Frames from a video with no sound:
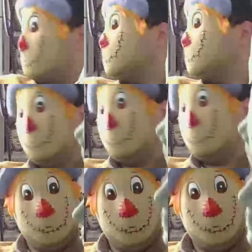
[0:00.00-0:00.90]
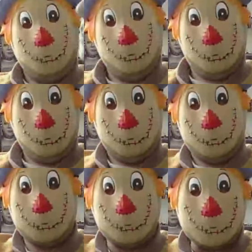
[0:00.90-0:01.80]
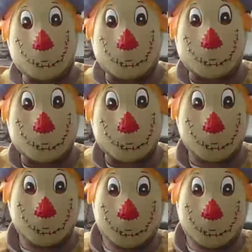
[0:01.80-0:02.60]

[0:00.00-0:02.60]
not shining through as bright.